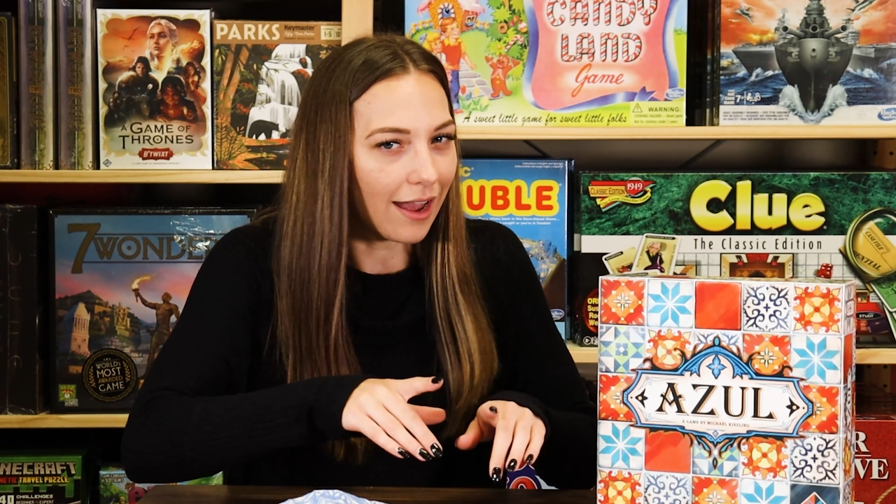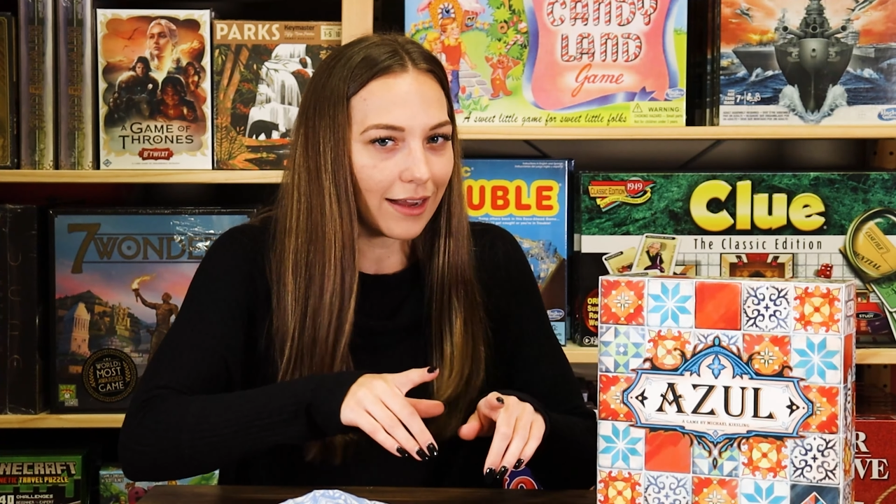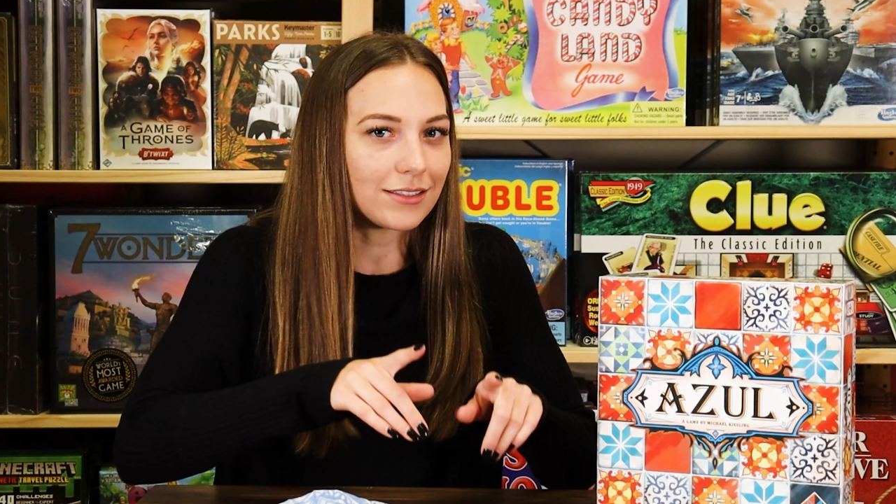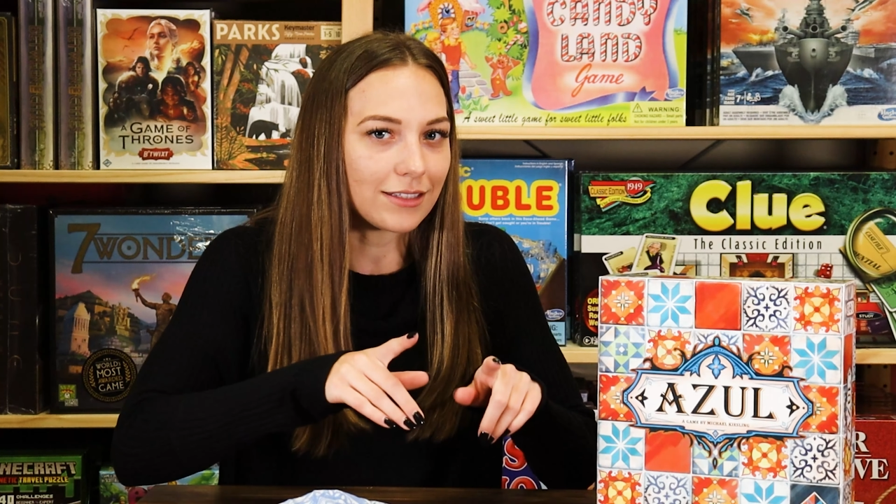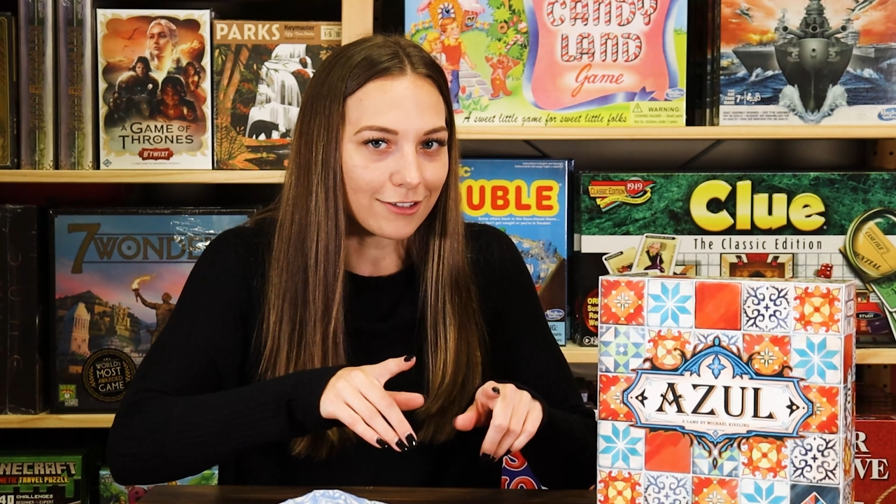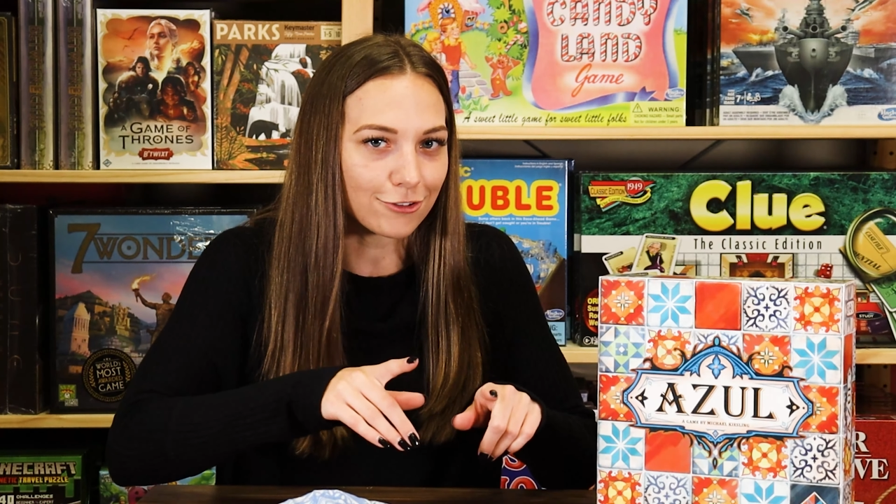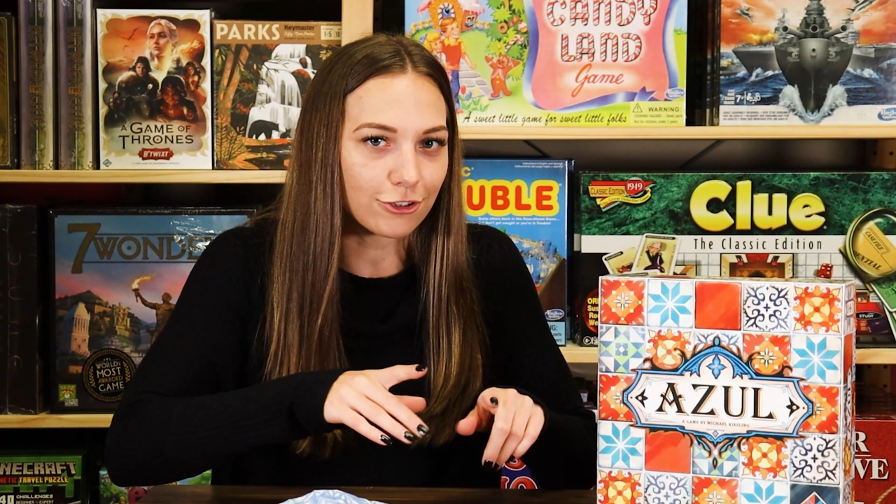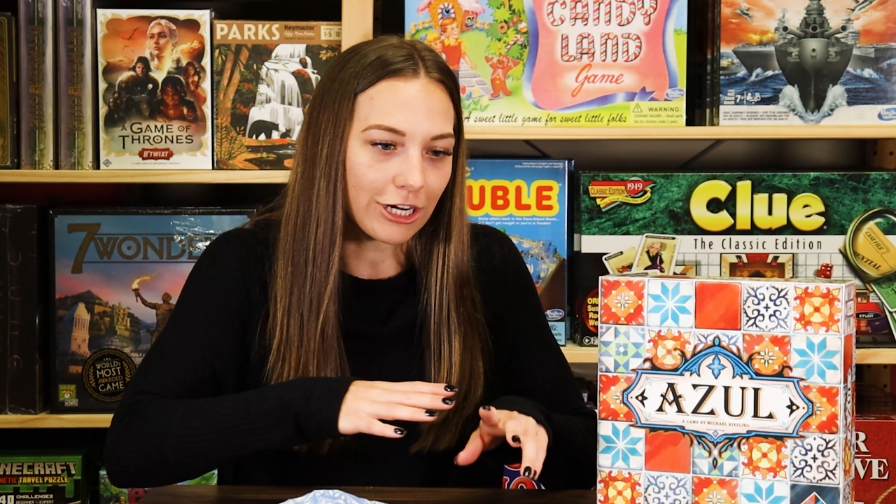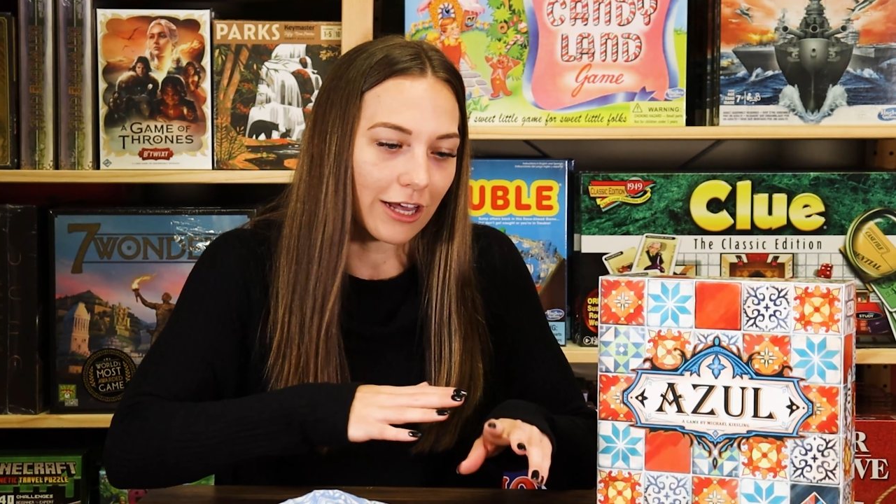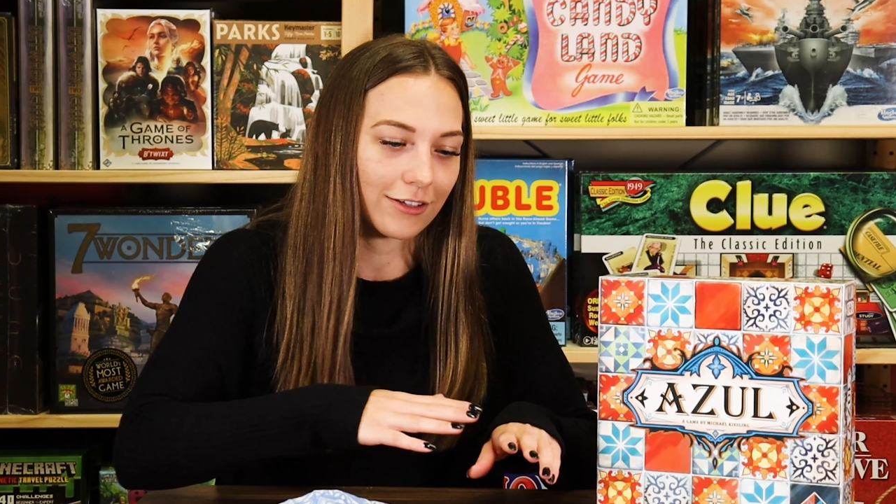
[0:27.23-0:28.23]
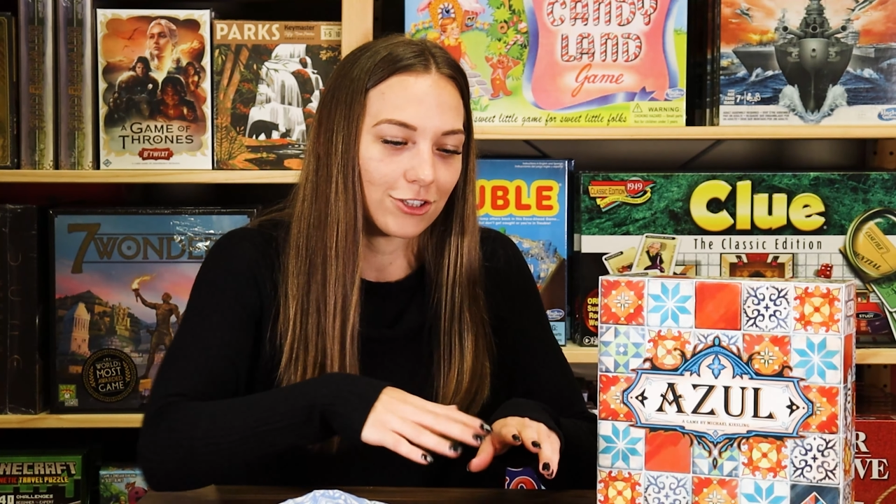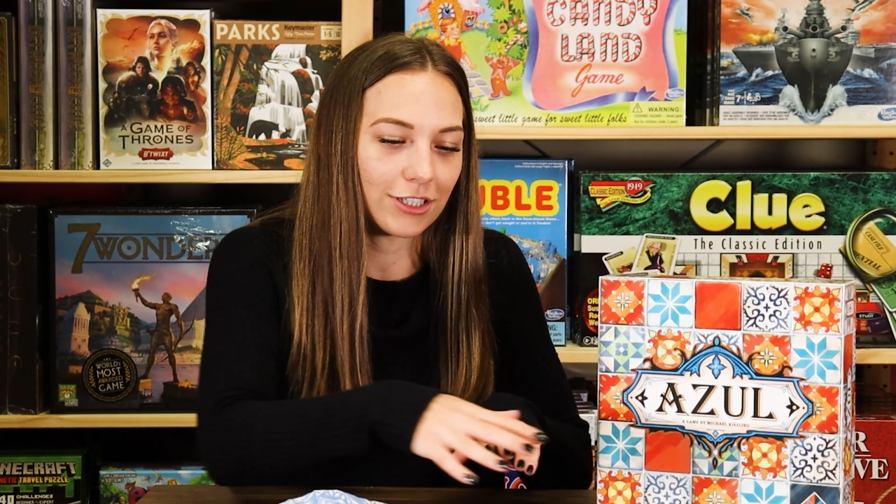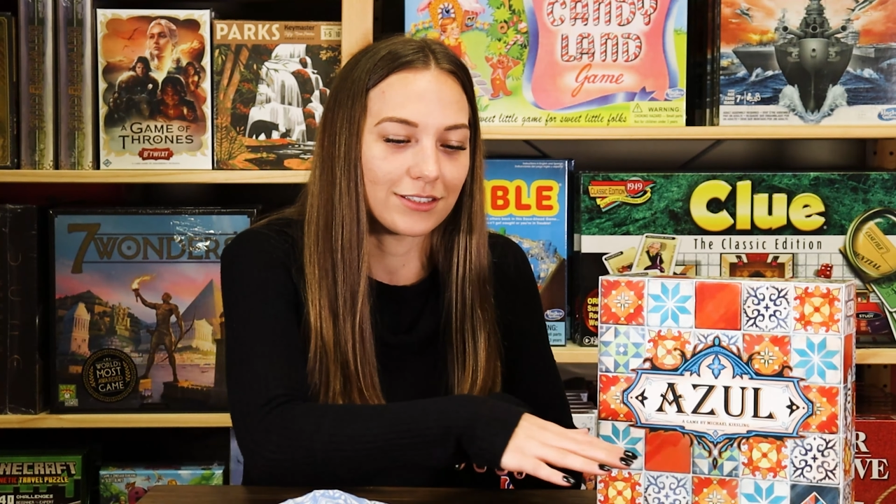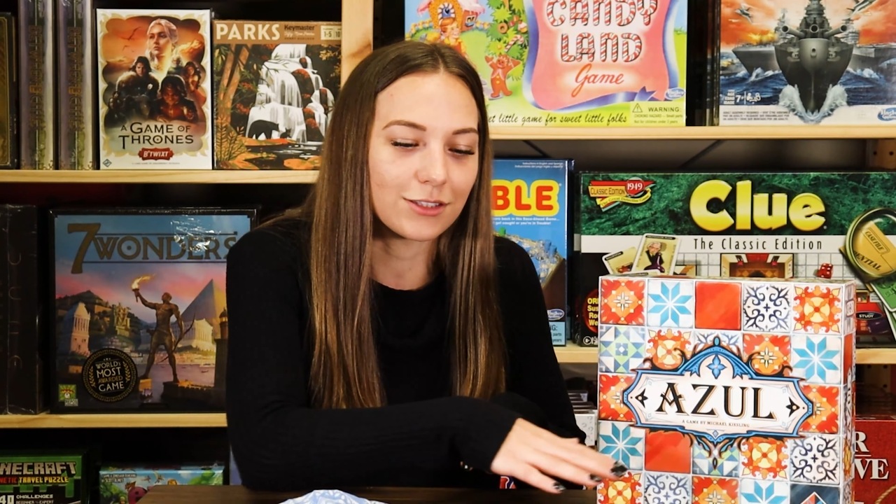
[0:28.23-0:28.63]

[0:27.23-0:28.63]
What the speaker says: adds an extra challenge is